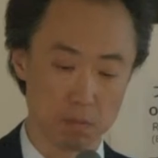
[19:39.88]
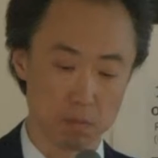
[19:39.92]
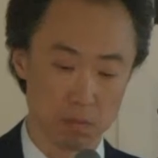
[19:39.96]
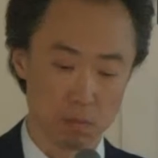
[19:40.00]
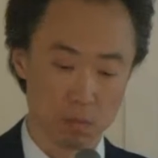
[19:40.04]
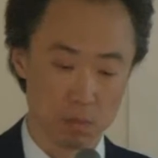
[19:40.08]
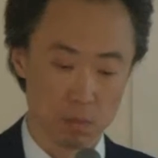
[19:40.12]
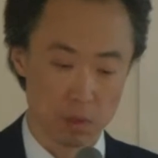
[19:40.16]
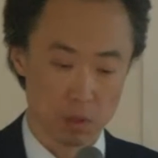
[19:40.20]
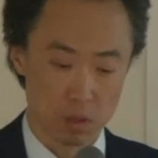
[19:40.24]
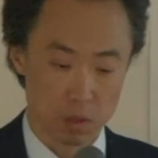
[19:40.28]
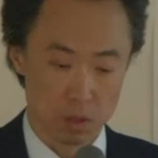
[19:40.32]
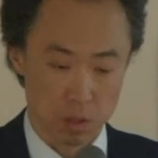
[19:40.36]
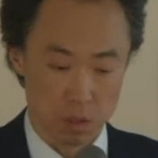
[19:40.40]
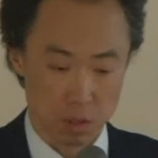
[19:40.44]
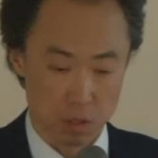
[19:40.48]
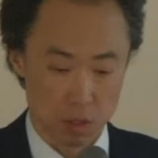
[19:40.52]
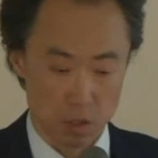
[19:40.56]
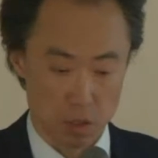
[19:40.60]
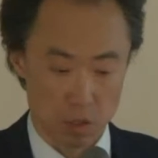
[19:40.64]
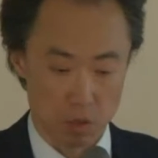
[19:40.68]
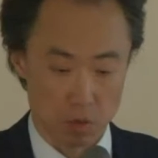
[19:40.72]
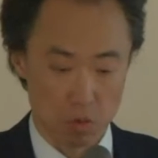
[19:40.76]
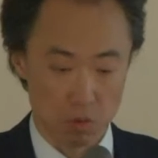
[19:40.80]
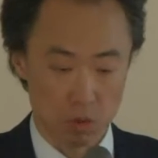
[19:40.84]

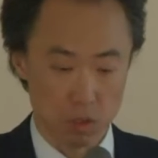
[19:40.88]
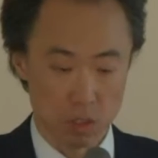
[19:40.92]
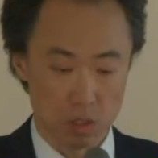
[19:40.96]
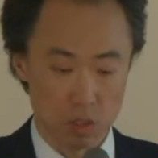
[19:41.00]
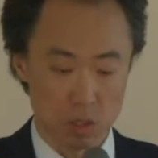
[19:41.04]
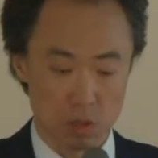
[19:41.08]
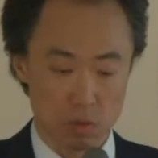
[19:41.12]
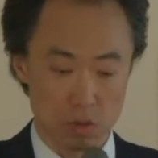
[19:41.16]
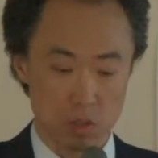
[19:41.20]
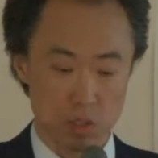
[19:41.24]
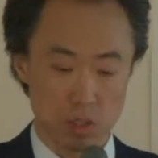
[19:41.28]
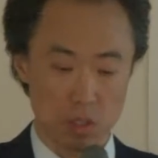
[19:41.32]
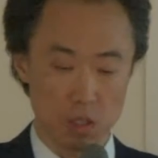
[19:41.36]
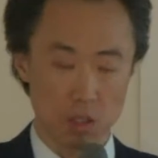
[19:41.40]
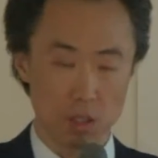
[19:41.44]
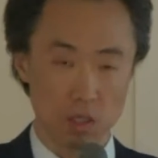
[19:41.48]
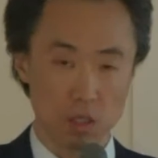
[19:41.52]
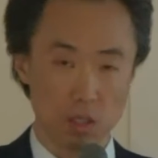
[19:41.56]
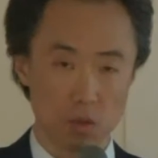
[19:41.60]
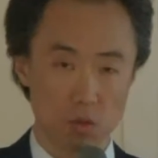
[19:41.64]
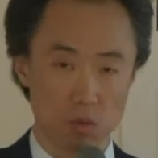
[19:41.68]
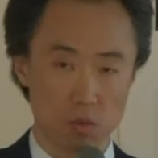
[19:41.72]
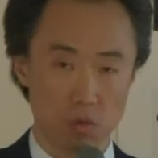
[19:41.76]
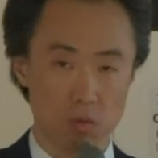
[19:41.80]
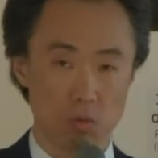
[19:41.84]
explicitly specify
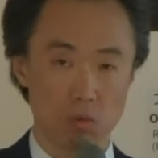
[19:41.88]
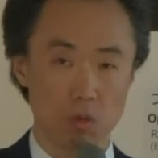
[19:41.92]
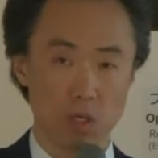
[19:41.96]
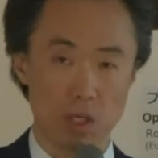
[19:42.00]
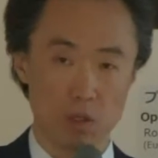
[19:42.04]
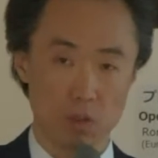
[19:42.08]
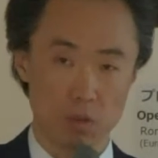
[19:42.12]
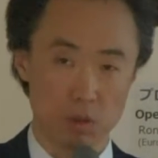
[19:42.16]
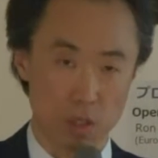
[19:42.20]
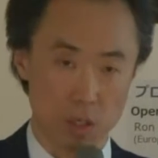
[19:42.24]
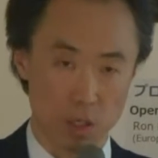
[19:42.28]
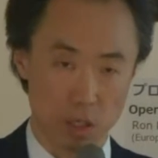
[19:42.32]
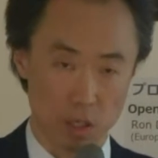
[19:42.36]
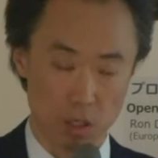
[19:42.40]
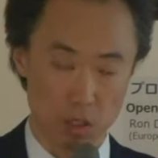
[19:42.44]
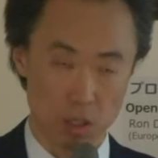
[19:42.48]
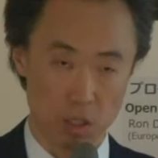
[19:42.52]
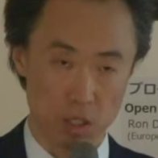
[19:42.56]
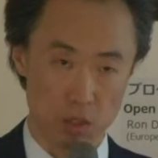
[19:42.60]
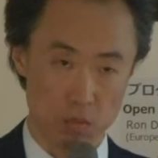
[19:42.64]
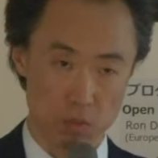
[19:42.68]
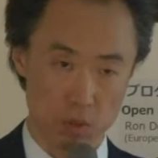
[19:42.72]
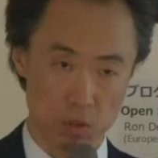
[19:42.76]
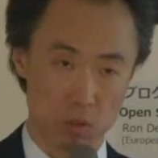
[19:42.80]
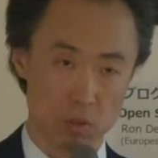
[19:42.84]
who
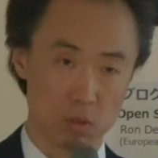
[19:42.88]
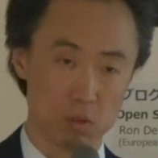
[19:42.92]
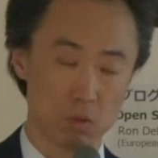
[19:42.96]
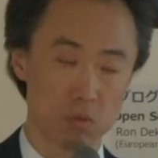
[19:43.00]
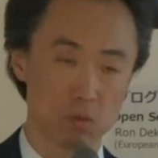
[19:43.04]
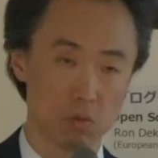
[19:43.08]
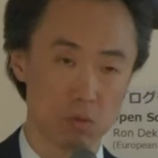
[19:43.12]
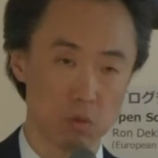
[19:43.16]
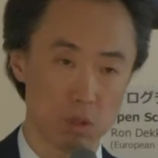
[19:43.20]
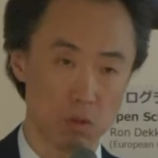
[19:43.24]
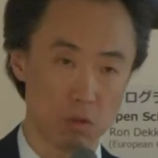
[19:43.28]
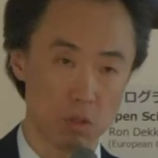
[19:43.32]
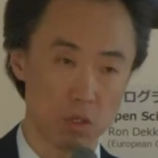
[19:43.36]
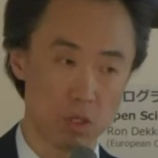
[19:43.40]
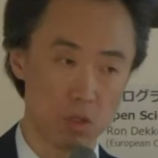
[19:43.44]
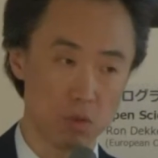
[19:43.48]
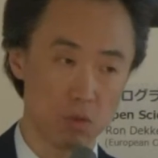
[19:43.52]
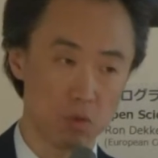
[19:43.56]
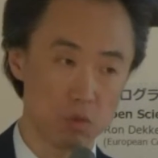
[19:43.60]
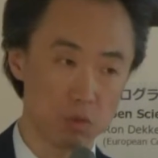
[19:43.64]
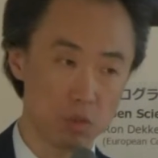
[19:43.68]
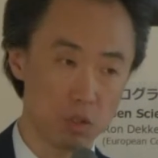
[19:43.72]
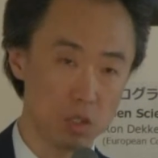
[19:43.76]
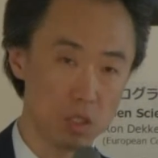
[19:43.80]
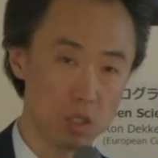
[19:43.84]

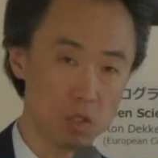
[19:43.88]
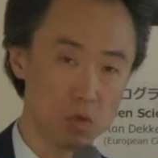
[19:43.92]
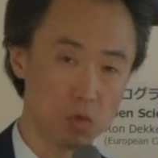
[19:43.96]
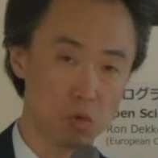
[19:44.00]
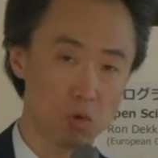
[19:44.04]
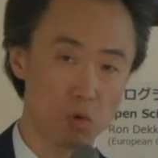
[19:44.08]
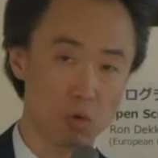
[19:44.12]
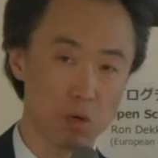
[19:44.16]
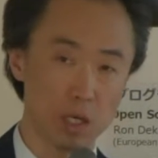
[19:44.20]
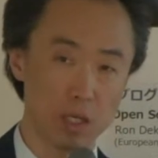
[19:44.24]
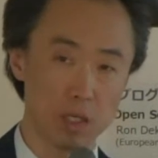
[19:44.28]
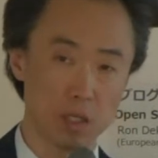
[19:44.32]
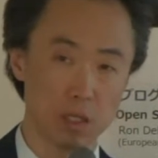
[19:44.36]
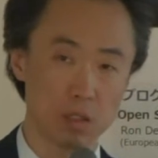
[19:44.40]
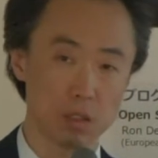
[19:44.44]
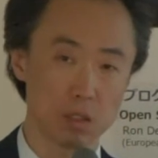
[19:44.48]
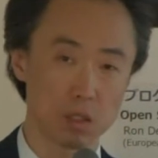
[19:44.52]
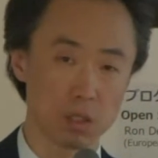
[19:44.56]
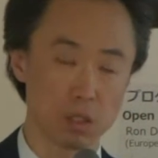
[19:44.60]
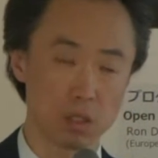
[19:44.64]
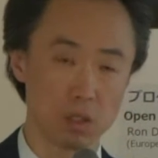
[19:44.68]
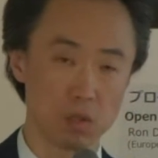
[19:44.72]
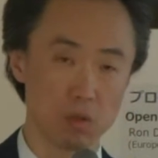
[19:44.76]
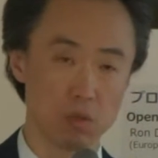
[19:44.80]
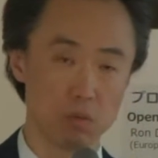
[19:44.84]
have the access
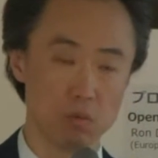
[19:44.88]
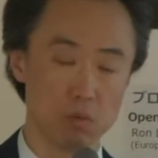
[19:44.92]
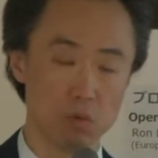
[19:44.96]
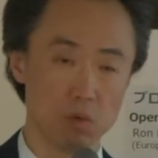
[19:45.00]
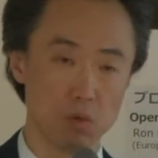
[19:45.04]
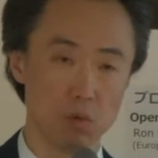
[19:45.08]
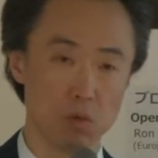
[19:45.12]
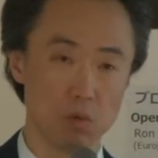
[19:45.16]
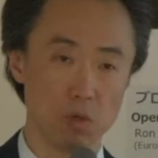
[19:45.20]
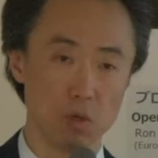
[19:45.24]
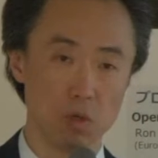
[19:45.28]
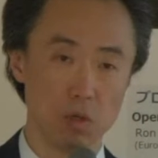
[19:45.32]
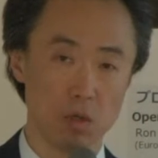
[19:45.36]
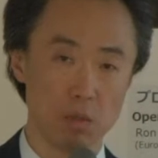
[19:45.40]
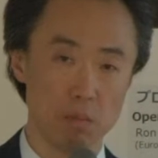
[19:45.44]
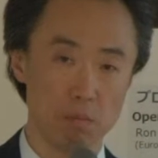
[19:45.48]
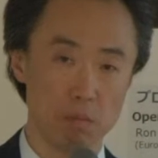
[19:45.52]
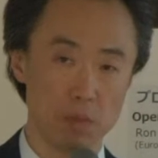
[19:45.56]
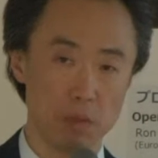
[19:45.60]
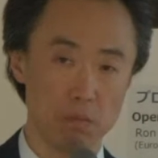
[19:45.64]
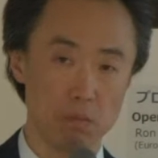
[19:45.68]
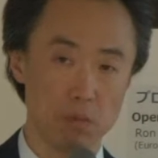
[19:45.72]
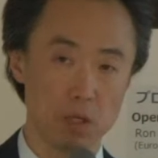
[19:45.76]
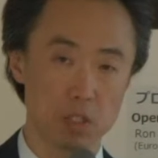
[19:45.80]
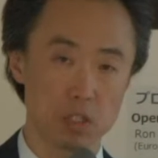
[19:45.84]
to,
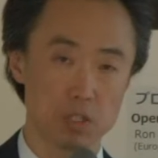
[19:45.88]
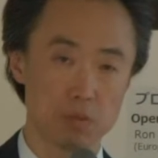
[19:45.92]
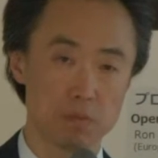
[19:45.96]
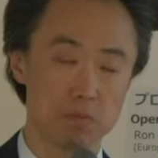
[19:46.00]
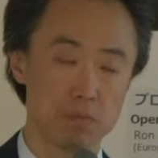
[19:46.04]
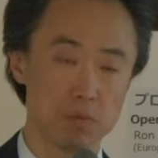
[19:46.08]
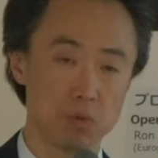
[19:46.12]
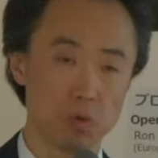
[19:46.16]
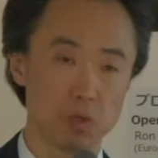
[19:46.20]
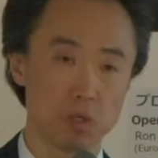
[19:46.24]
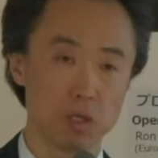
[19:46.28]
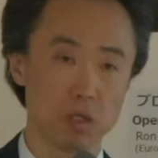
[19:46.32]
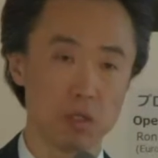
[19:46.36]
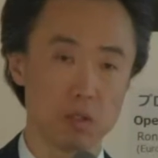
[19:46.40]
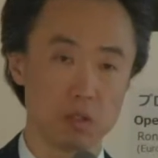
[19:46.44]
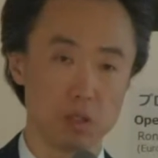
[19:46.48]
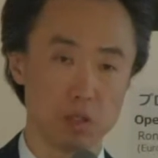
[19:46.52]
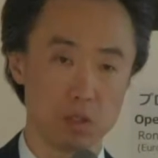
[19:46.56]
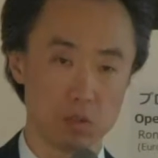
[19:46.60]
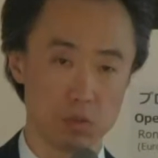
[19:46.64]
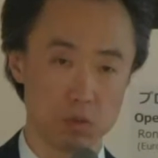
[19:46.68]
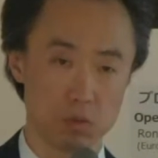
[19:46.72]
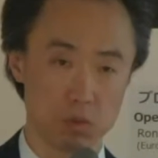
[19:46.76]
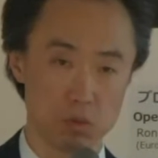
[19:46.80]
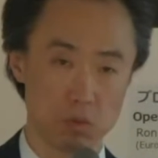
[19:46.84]
and so
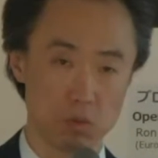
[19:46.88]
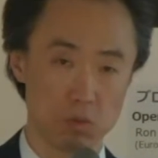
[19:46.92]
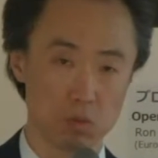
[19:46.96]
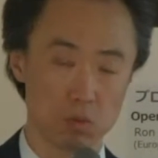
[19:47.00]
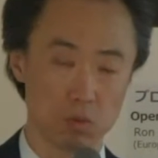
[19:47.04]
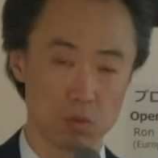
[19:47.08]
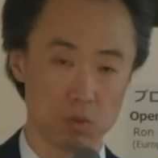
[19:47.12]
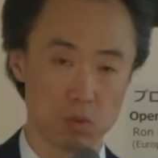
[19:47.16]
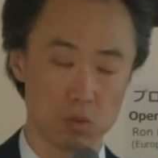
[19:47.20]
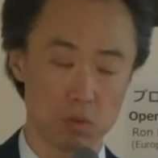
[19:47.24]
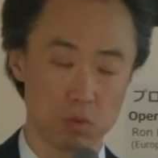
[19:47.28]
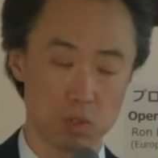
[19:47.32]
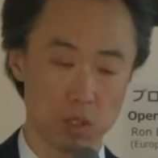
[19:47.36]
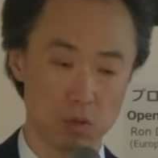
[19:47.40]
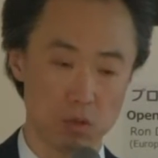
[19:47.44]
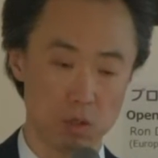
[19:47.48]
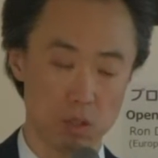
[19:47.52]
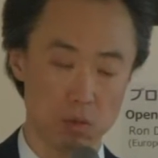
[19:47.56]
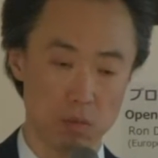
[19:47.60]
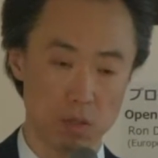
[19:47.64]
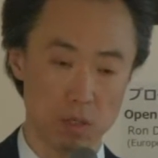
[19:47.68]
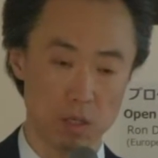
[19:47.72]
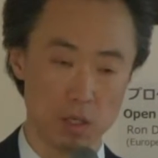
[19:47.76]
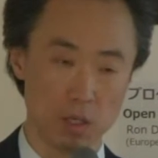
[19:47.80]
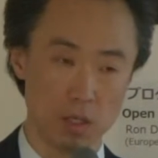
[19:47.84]
it is a
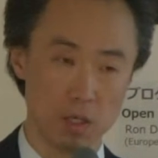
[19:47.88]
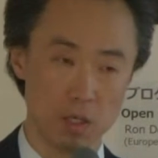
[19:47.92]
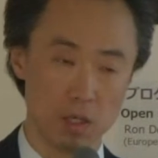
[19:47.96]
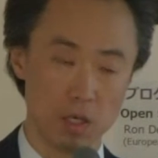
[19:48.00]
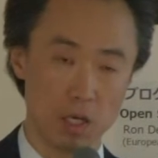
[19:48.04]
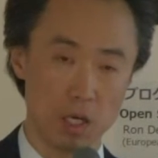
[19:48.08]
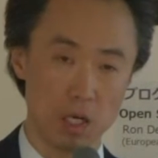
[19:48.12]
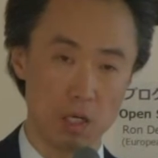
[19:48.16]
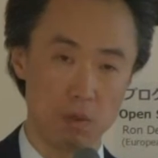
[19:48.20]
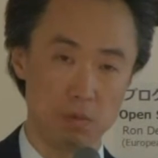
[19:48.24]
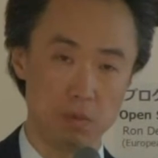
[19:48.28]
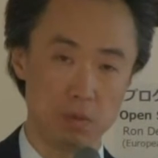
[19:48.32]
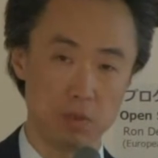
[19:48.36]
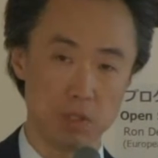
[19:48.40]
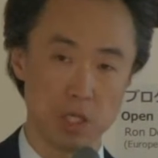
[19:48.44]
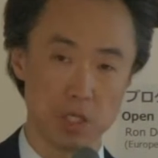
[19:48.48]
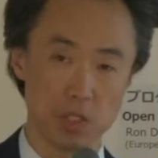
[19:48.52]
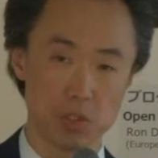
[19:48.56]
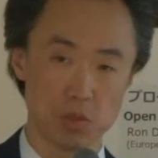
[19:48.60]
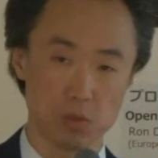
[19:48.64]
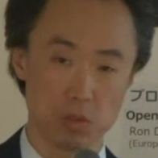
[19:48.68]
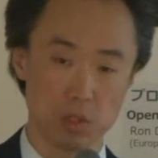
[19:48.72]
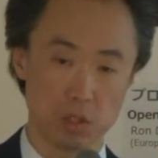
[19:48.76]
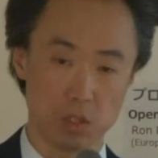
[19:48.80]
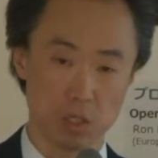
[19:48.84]
restrictive sharing.
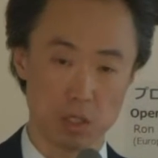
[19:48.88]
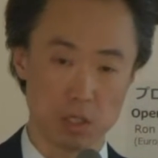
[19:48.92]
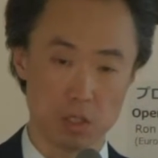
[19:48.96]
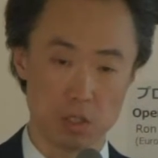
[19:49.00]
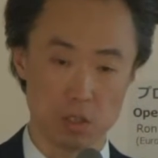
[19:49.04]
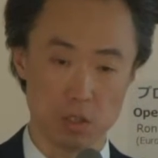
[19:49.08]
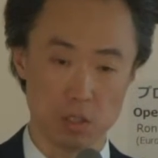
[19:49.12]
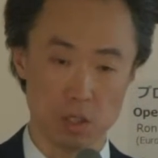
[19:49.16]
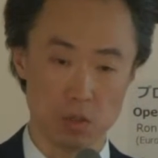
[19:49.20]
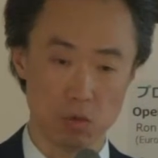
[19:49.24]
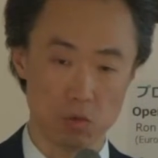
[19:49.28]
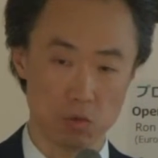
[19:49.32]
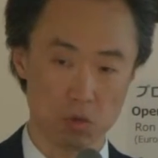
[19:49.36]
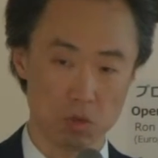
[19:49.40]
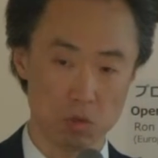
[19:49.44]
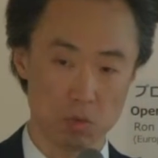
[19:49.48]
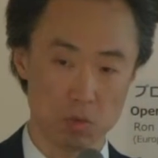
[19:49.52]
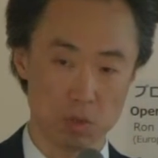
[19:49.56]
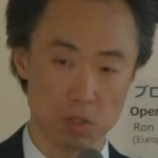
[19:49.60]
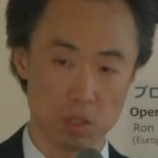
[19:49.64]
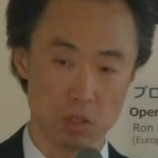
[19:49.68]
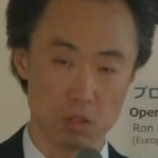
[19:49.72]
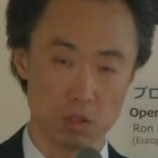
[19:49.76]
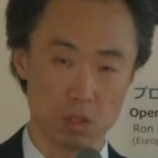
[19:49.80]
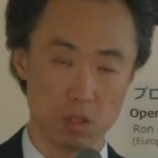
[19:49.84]
And the
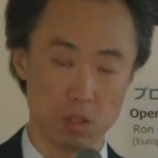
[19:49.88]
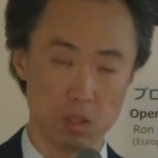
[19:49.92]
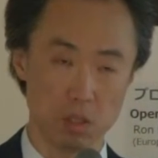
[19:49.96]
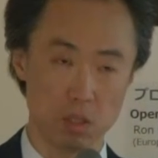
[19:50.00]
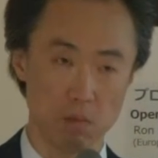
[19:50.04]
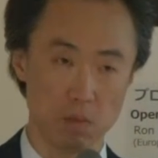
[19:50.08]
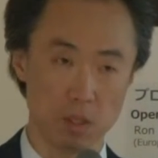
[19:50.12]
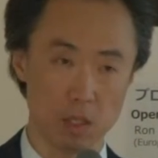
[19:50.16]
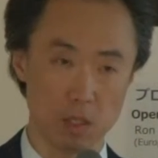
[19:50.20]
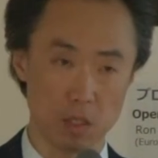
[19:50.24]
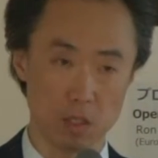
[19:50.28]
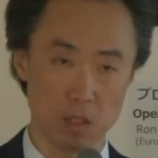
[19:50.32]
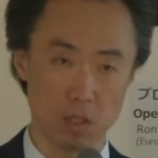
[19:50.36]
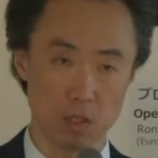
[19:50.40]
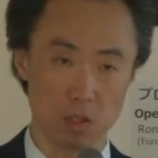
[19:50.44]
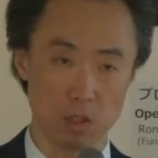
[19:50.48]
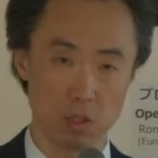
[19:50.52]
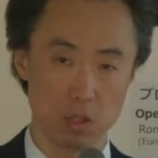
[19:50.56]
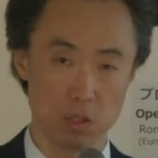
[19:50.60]
other is,